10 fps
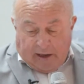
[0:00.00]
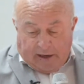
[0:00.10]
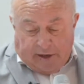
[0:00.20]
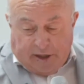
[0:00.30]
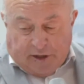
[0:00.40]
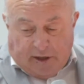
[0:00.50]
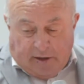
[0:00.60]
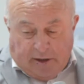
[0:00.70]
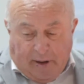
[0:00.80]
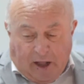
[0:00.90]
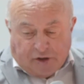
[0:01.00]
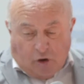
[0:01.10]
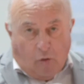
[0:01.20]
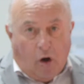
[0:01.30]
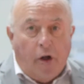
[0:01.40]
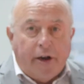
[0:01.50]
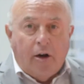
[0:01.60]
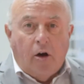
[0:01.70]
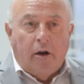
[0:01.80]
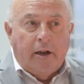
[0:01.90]
And these demands go on
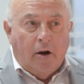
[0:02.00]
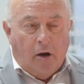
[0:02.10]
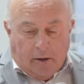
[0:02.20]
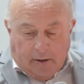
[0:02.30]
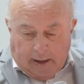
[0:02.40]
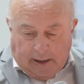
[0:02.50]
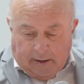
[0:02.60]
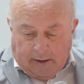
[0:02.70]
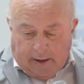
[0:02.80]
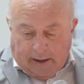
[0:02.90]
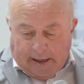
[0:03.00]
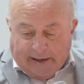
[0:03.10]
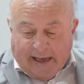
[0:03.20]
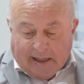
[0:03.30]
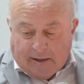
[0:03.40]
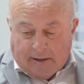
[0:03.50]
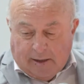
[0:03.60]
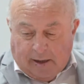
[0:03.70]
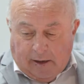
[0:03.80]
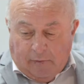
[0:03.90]
and on and on, and it gets
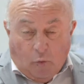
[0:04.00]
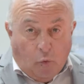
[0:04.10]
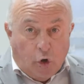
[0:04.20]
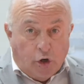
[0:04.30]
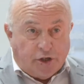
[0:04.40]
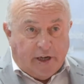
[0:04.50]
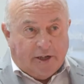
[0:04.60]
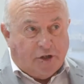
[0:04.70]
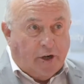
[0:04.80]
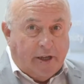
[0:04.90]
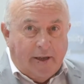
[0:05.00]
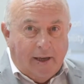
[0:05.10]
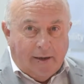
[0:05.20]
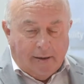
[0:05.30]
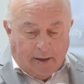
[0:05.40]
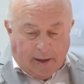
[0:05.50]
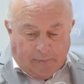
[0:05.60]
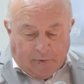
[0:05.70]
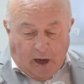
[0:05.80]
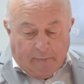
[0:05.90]
worse actually in
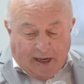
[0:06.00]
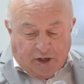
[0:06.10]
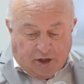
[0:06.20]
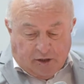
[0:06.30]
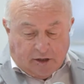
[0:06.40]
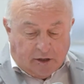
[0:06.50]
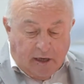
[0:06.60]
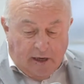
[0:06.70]
dimensions,